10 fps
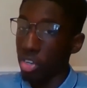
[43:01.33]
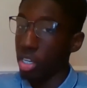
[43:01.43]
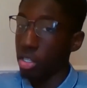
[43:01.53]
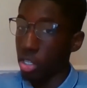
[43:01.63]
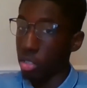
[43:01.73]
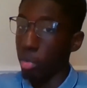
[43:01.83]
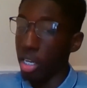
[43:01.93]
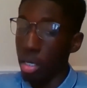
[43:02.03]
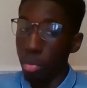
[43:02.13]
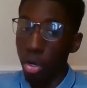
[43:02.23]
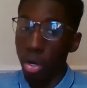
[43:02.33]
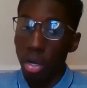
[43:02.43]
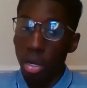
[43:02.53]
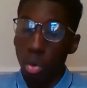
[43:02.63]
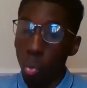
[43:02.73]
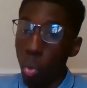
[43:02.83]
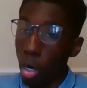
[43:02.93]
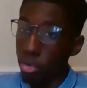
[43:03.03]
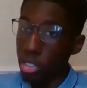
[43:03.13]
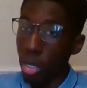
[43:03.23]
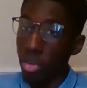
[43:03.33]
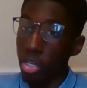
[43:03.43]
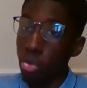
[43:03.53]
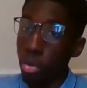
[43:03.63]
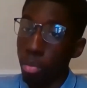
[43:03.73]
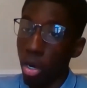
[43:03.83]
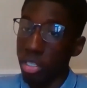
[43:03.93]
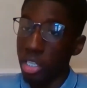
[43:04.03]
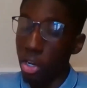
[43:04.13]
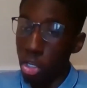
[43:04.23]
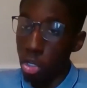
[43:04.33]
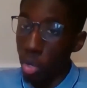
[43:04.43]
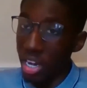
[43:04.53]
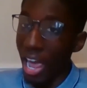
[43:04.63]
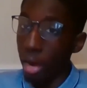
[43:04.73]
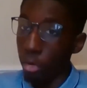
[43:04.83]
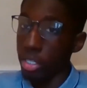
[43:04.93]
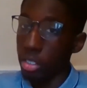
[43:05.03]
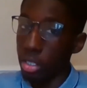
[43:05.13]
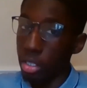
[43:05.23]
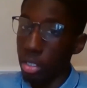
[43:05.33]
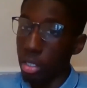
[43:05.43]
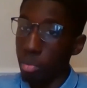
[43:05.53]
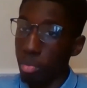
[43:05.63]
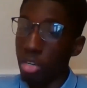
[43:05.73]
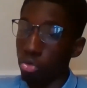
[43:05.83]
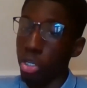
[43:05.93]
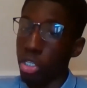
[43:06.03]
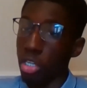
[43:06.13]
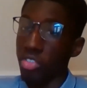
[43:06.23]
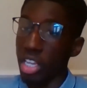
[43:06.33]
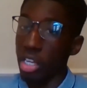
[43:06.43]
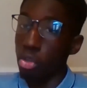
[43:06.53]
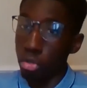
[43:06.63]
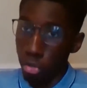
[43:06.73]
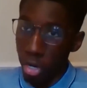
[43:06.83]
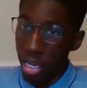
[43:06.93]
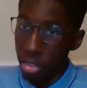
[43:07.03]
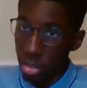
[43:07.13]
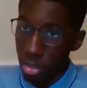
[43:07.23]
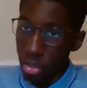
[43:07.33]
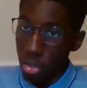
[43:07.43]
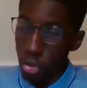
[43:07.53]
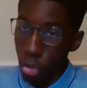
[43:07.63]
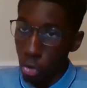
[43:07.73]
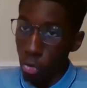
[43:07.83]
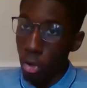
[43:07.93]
think wealth is something you can pass down and you inherit. Being rich is something that you create. So